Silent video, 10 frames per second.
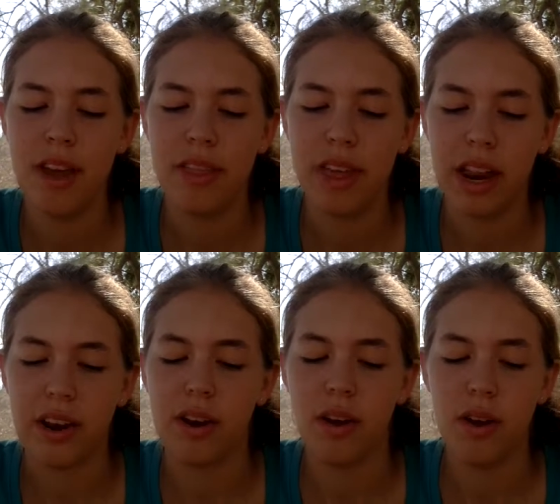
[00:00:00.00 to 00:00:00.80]
then
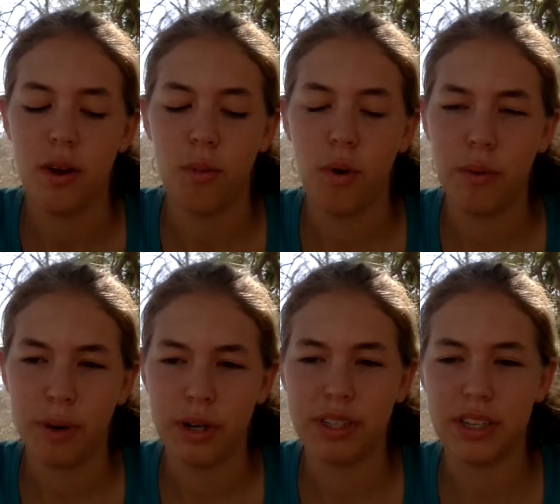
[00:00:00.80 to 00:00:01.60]
one
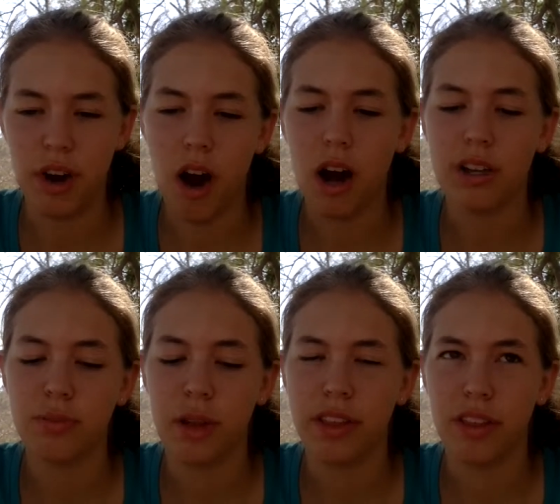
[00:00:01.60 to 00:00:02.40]
person talks
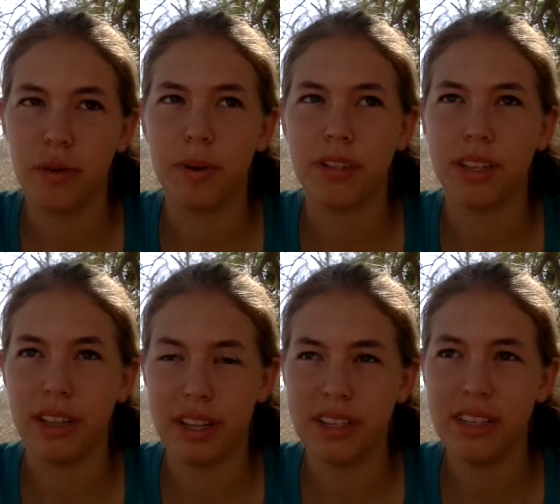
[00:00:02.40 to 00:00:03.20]
while the other person
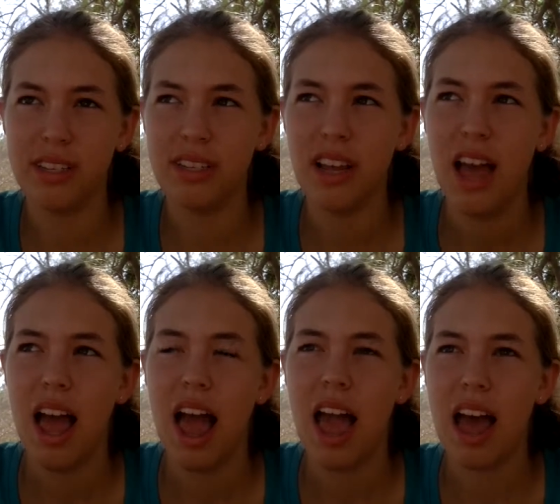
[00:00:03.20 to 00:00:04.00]
listens,
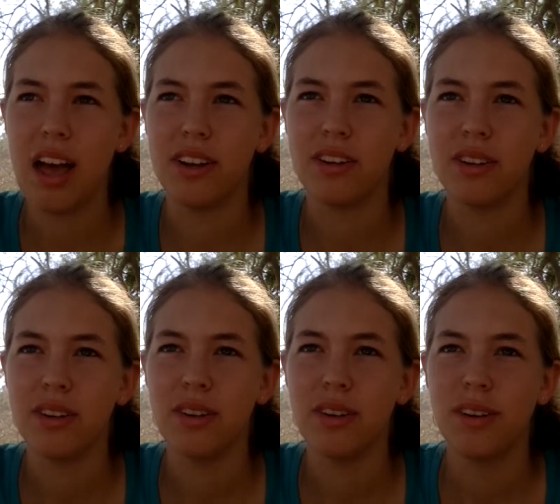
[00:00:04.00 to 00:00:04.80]
and
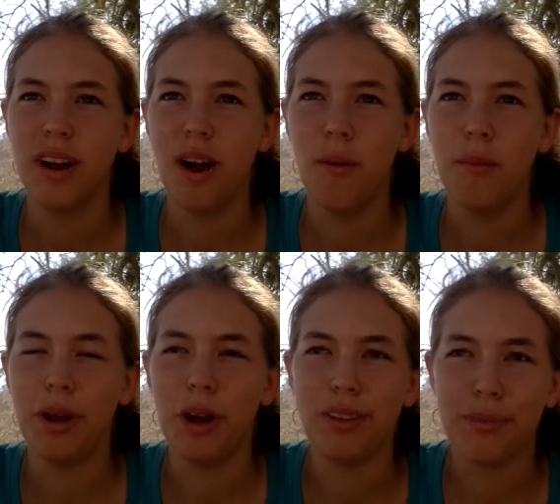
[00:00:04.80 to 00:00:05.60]
we
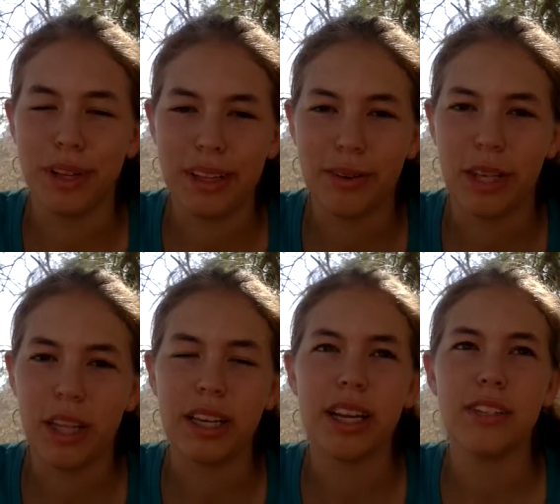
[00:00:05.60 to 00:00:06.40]
all really, really
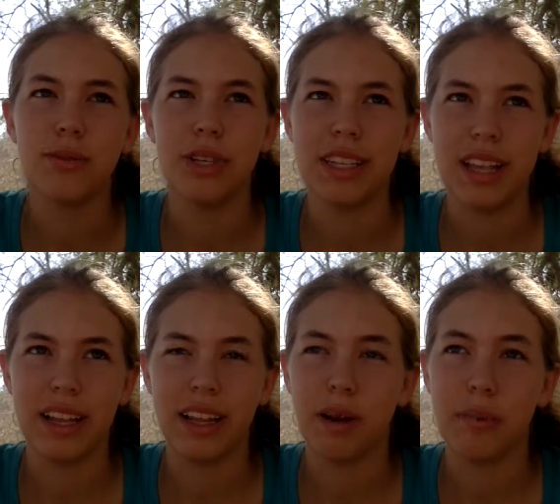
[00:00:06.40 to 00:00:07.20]
liked that, so we did that,
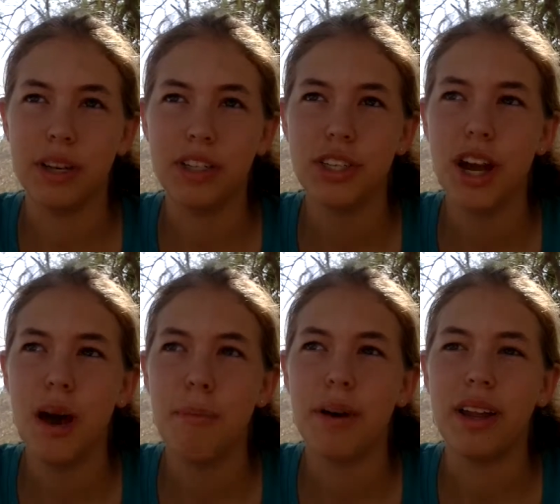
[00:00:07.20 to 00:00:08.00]
like, a bunch,
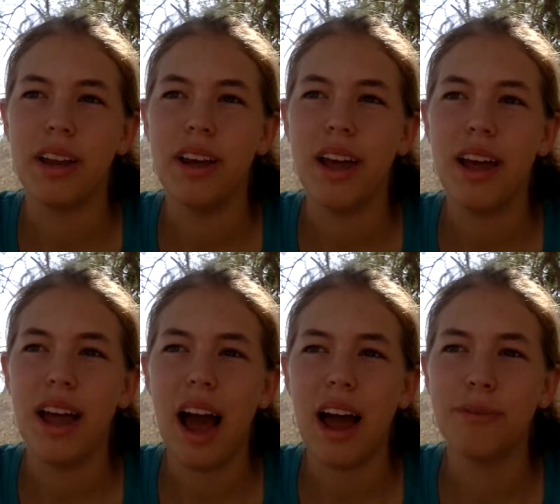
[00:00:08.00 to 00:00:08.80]
but
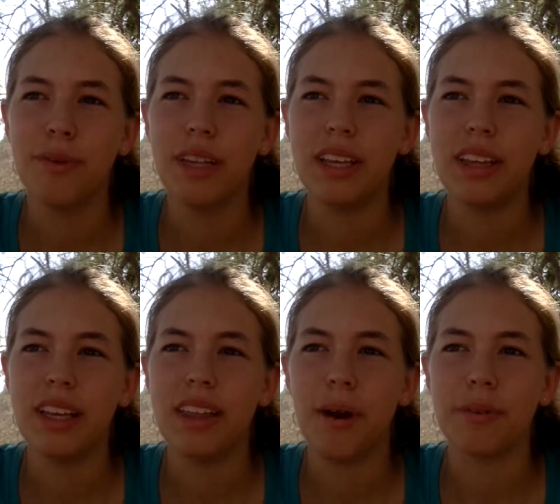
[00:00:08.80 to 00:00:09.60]
I really
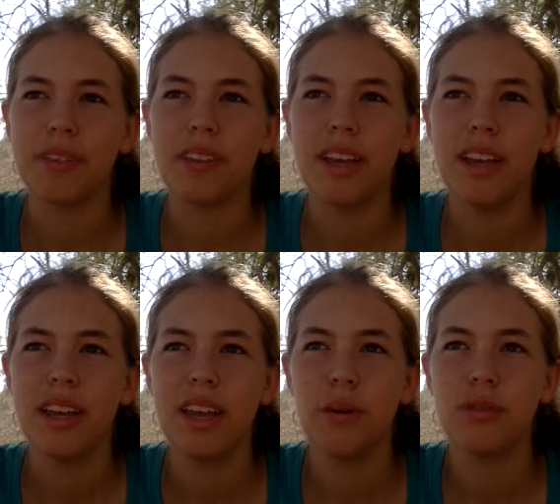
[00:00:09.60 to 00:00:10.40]
think that was,
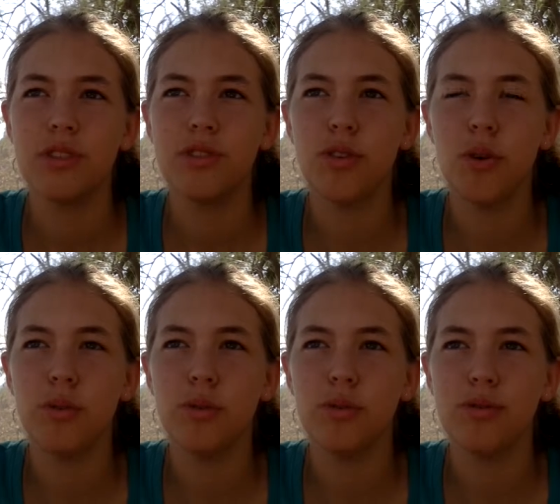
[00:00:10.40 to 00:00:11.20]
it was so
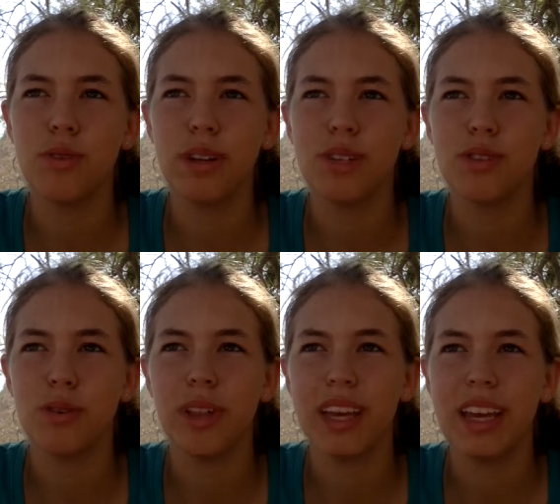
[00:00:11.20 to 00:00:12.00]
useful and so,
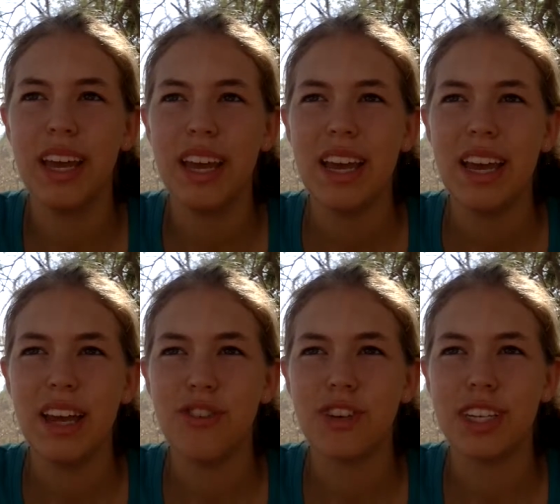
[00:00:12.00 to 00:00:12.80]
like,
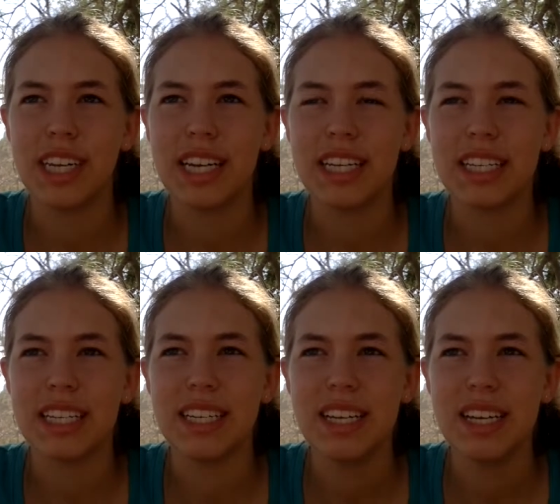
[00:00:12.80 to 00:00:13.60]
interesting to,
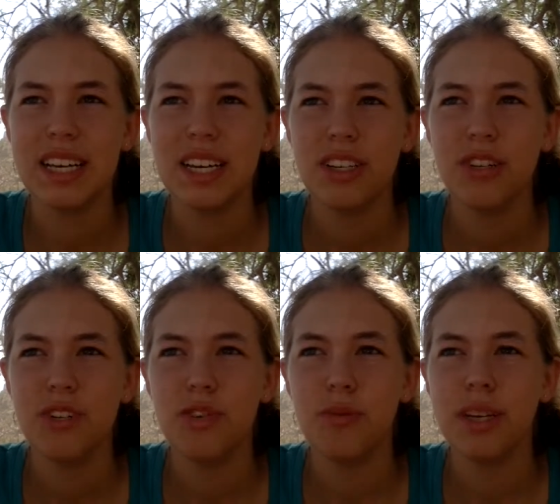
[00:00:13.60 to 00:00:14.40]
to
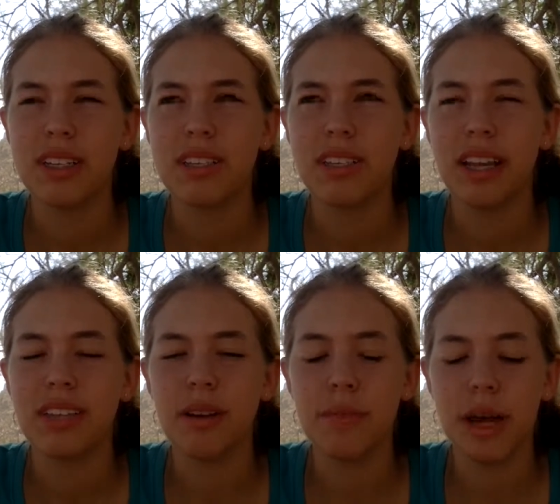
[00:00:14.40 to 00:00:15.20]
do, because, like,
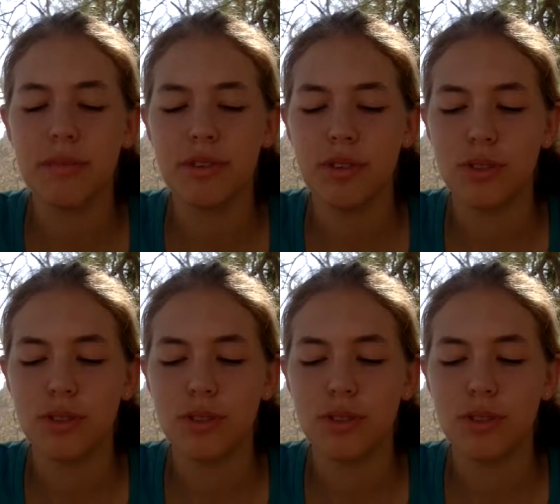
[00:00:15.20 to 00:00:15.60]
sometimes,